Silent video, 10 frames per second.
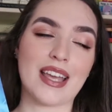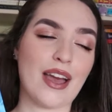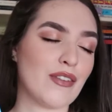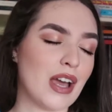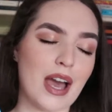I
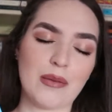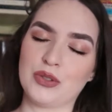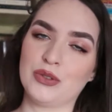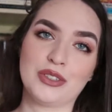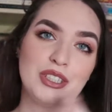have
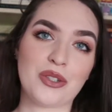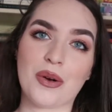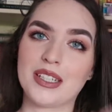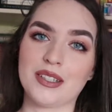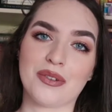absolutely no
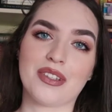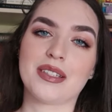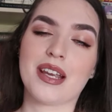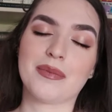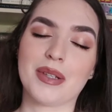idea
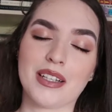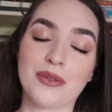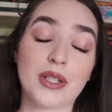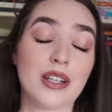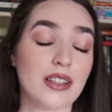
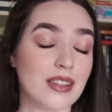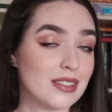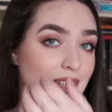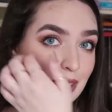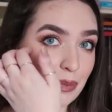where this
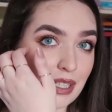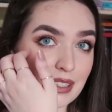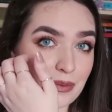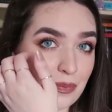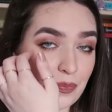takes place.